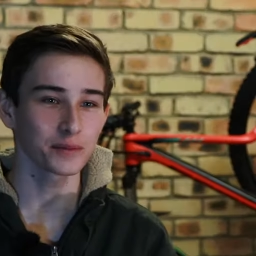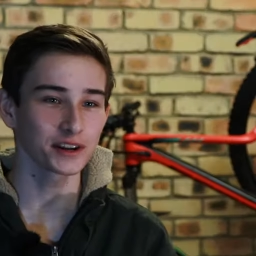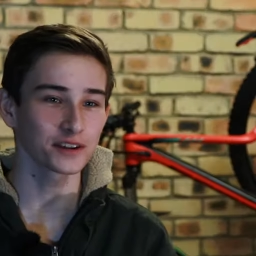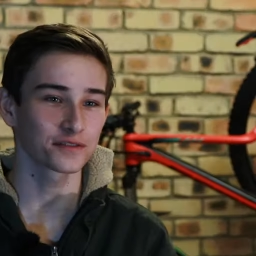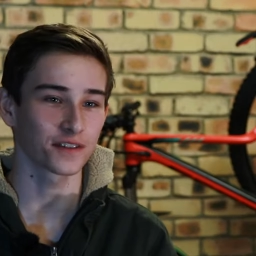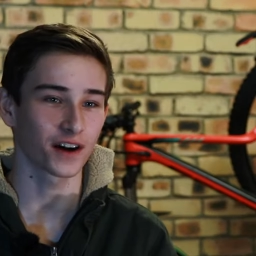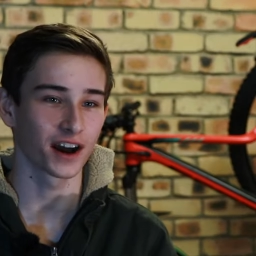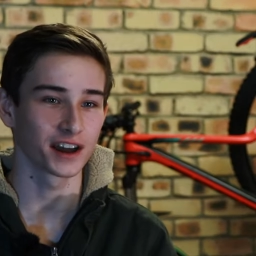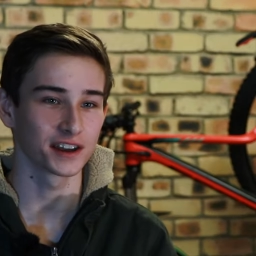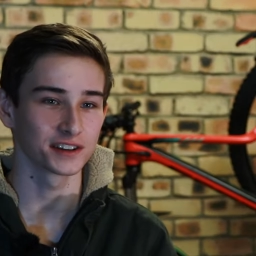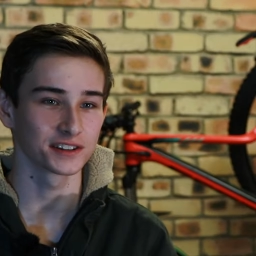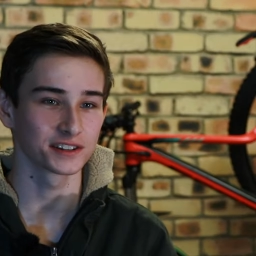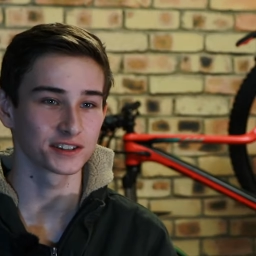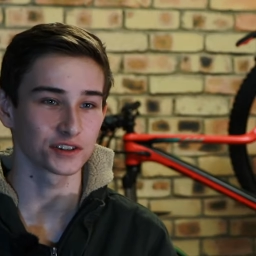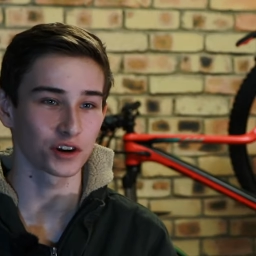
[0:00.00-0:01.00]
me to
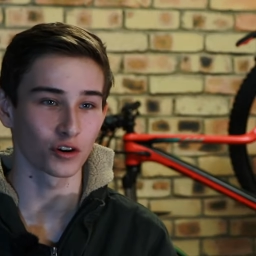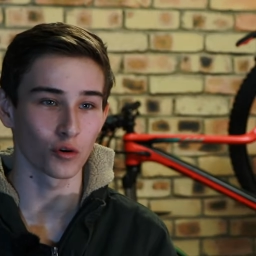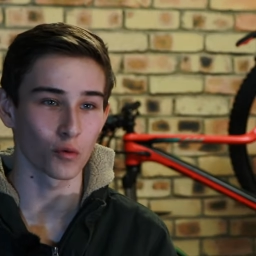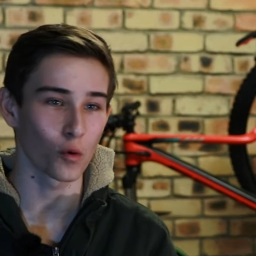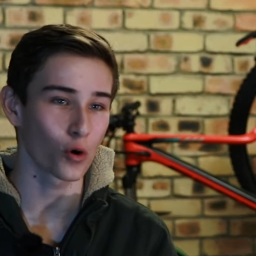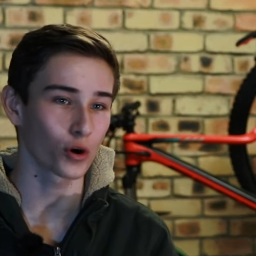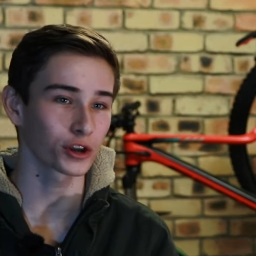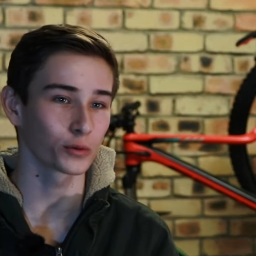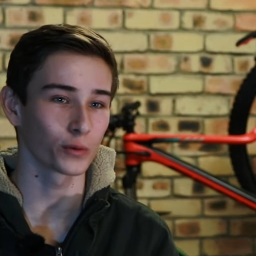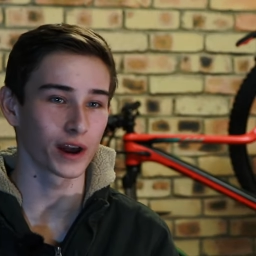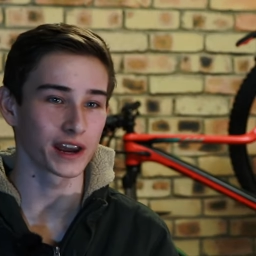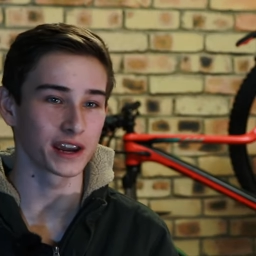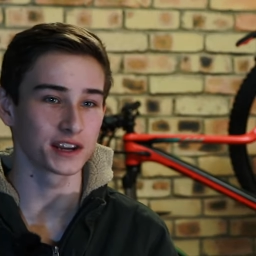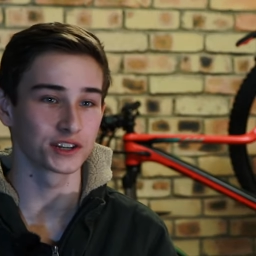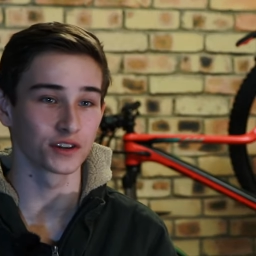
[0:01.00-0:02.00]
find a rewarding
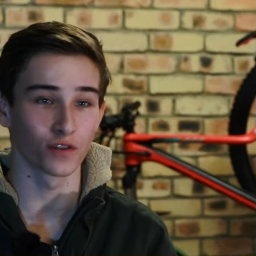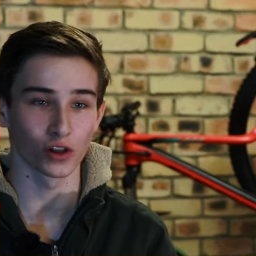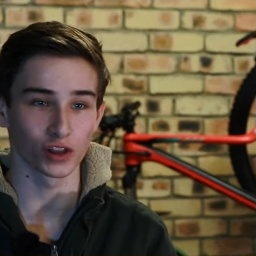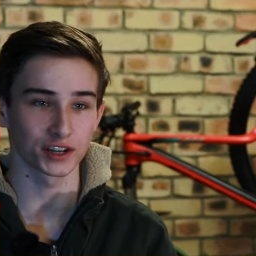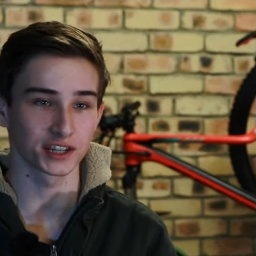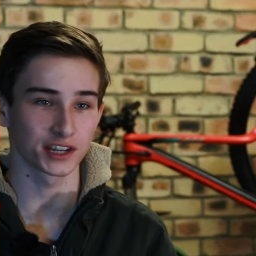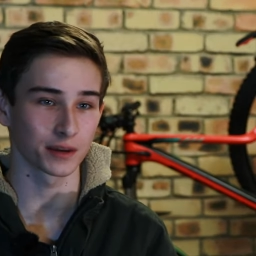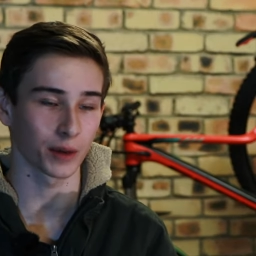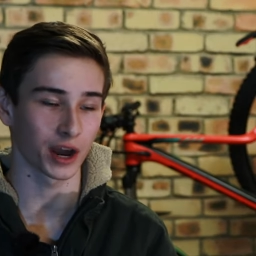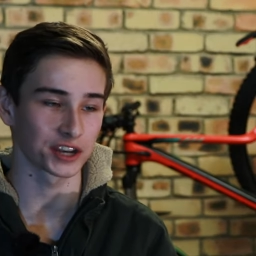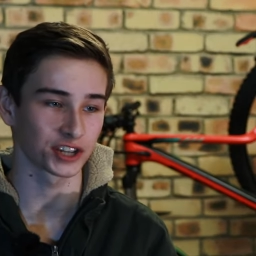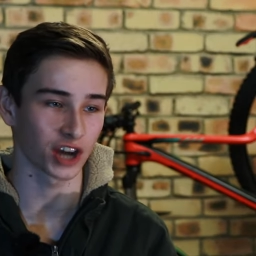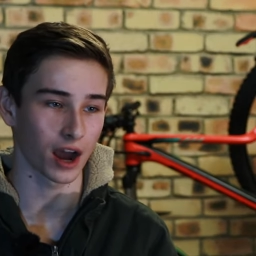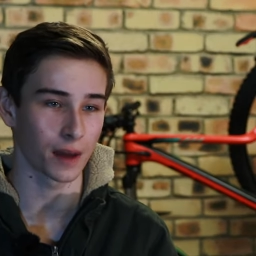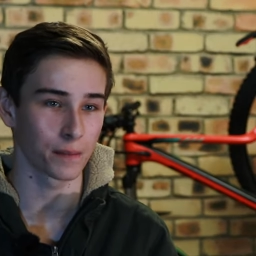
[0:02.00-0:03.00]
way to volunteer my
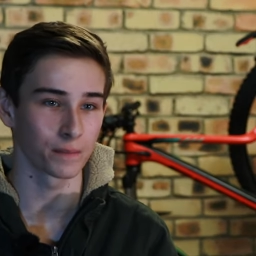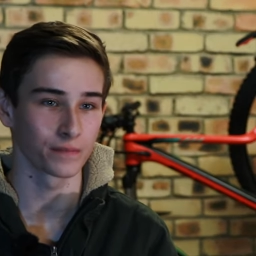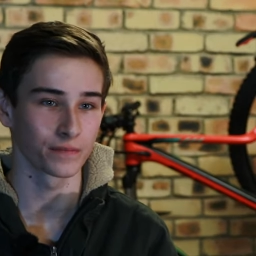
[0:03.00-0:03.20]
time,